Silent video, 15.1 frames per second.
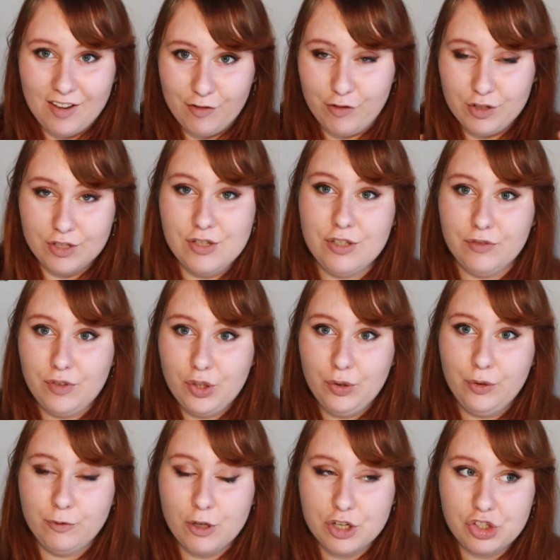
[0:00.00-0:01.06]
For those of you
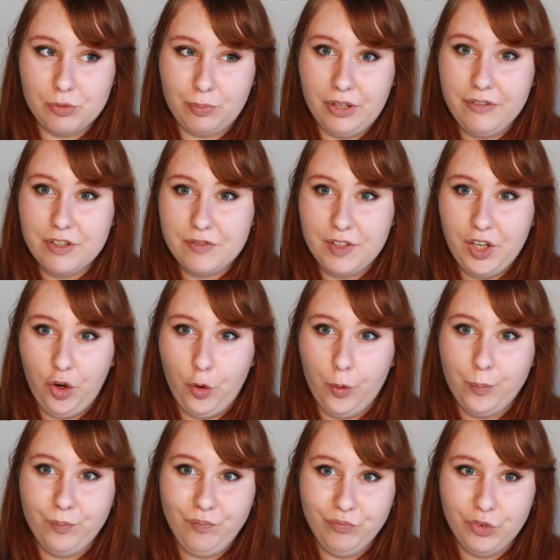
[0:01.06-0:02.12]
who've watched the previous
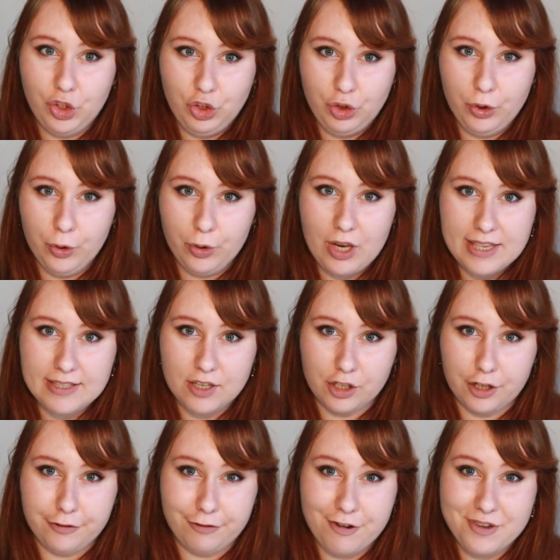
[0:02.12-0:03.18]
video, you know that's
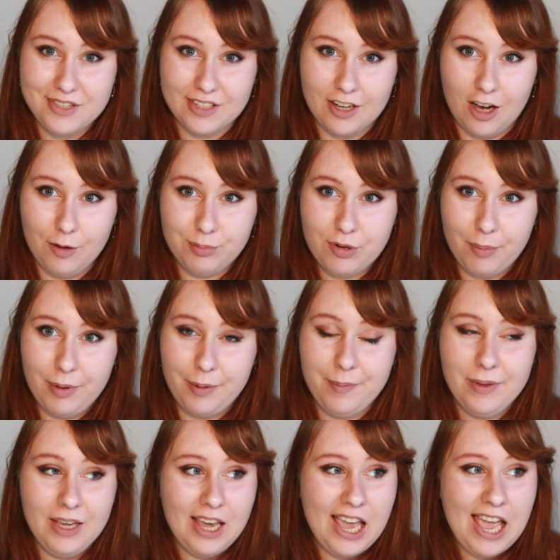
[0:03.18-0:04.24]
not our first car
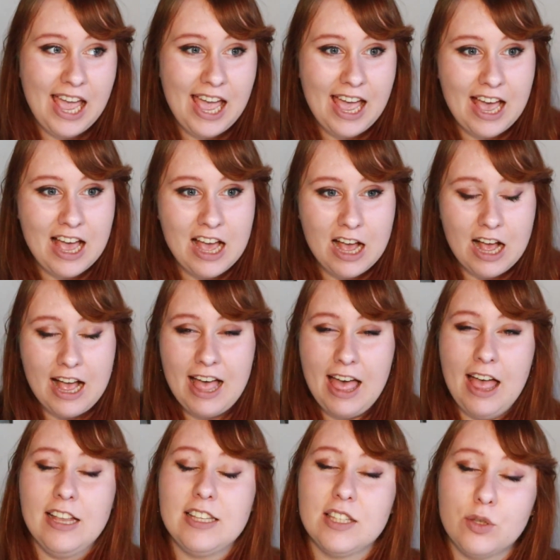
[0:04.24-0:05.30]
problem.
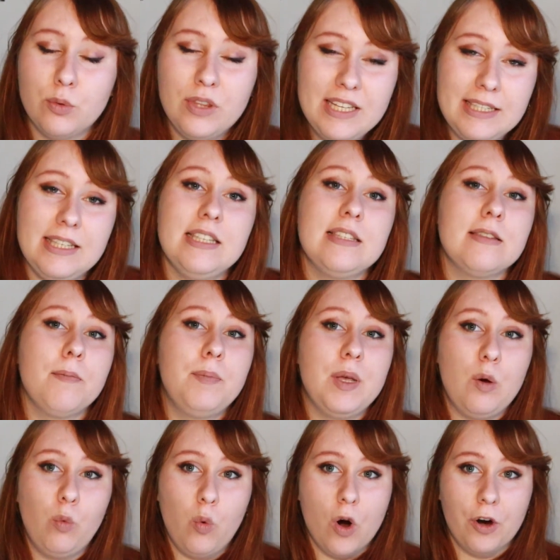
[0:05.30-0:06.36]
So this is a
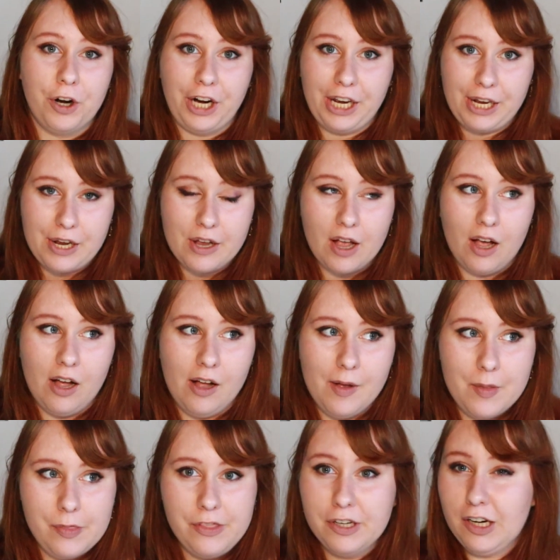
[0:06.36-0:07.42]
bit worrying.
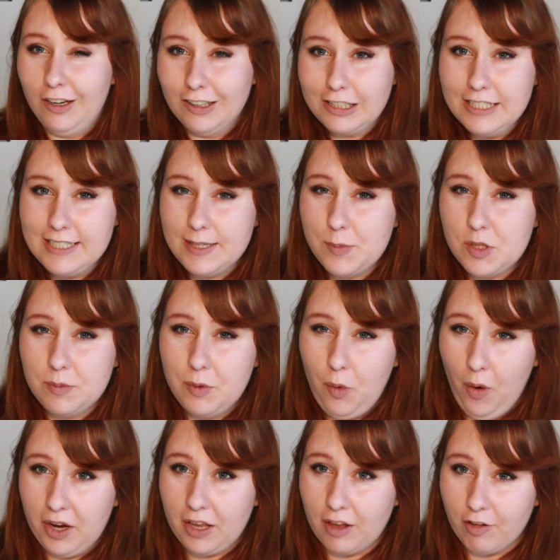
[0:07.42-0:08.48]
The car seems to be
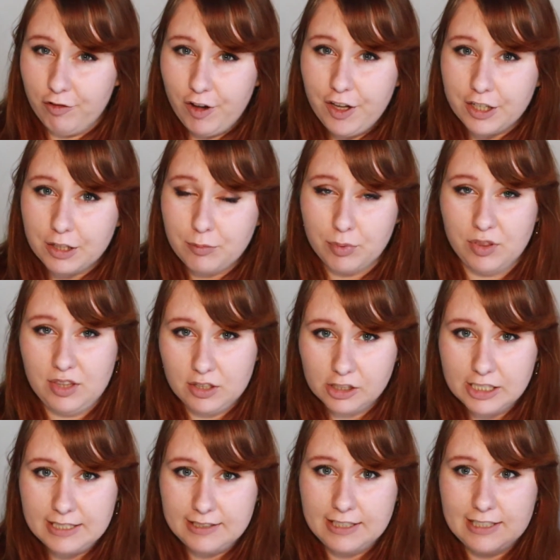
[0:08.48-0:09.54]
working fine, but there
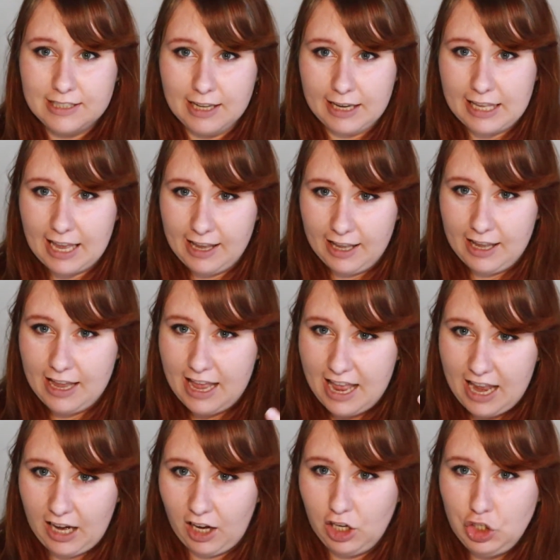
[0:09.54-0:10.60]
is this like
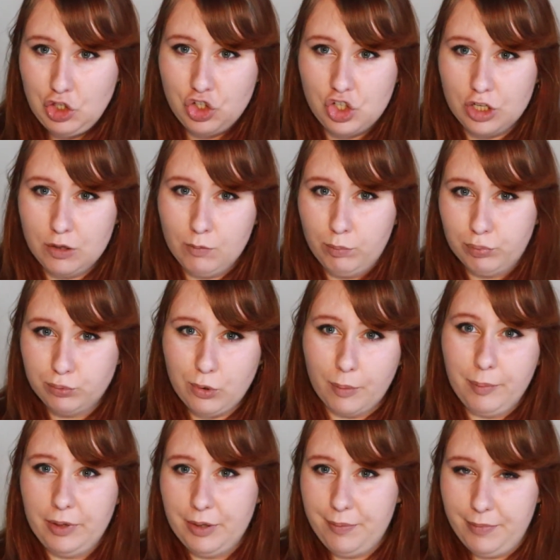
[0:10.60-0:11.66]
engine
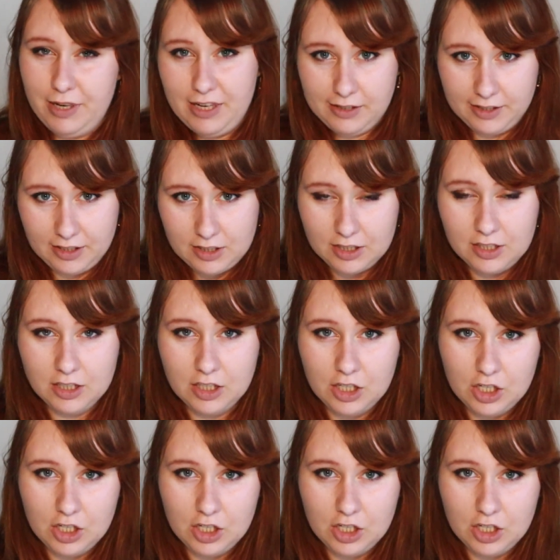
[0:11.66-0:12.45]
problem light